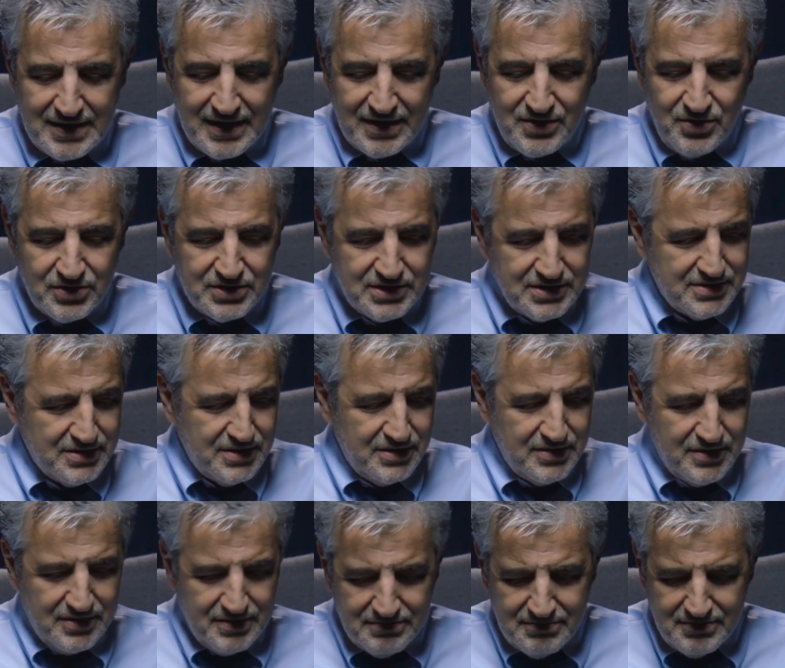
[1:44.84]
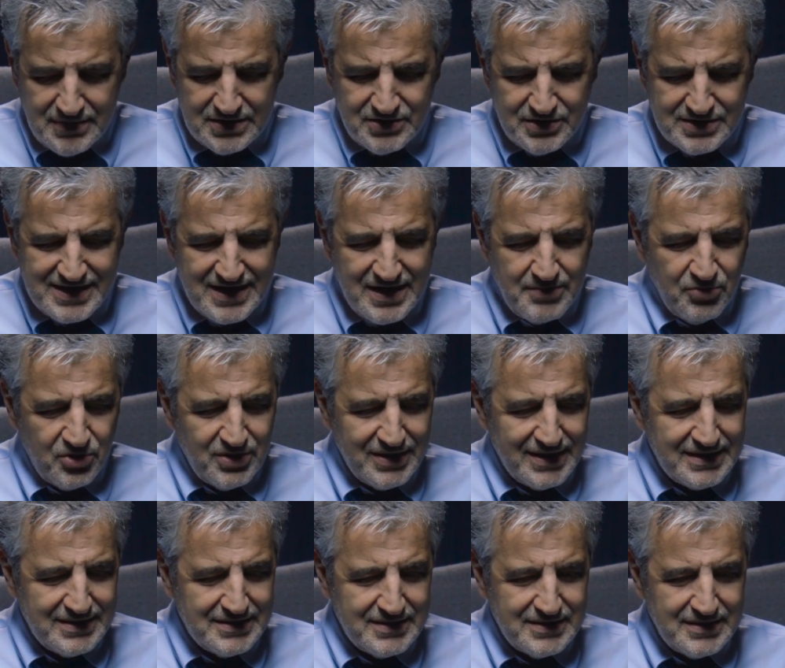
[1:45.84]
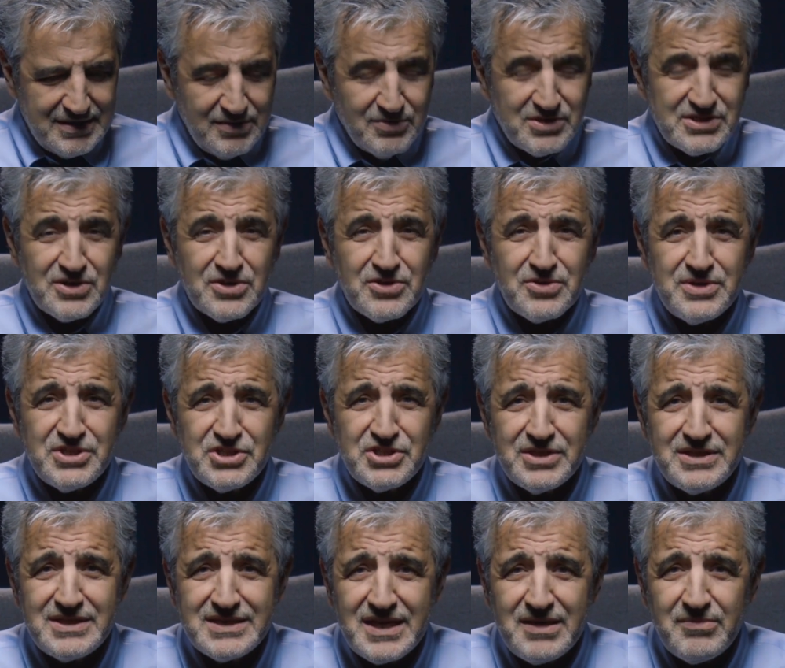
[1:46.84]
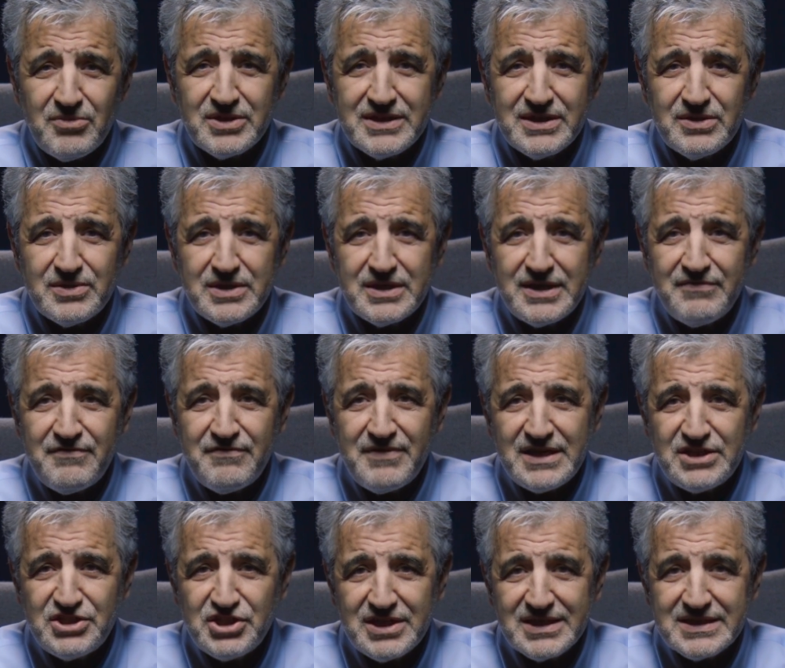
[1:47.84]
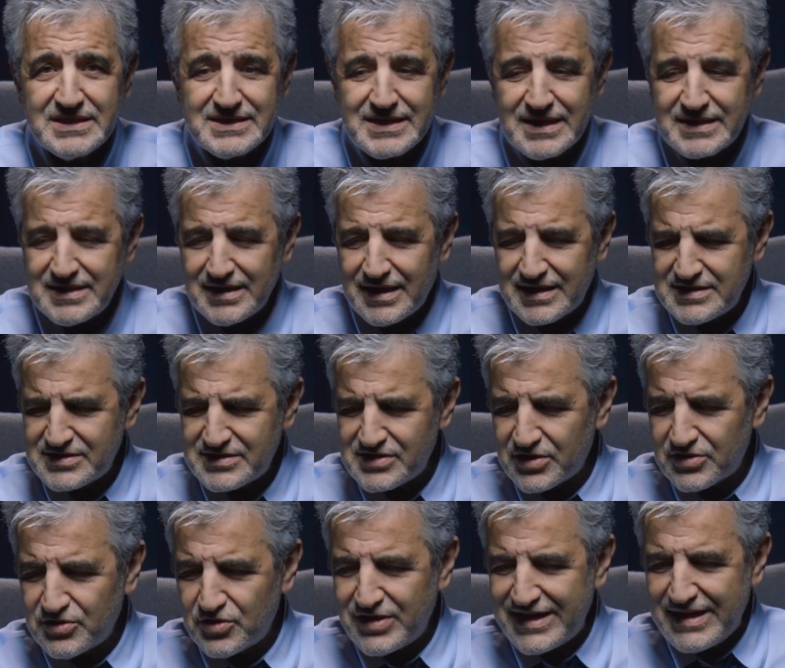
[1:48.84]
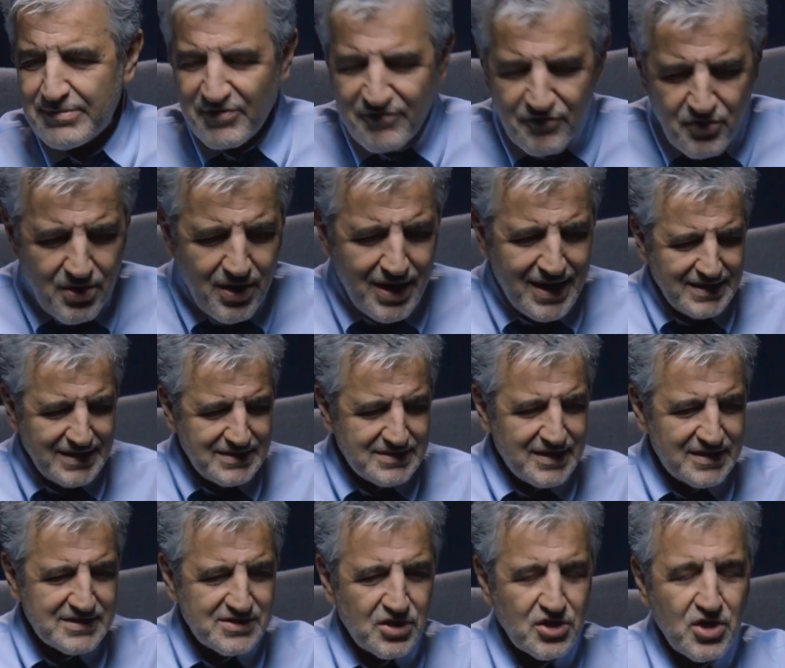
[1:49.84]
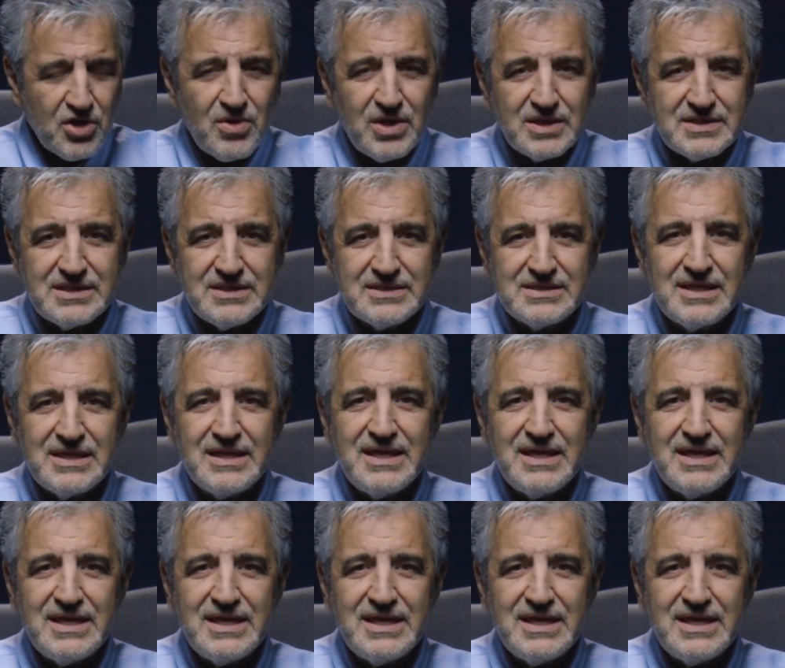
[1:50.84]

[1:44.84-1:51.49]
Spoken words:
I looked at the table and it was a Christian table. They were evangelists and I saw the name of Christ. I saw crosses.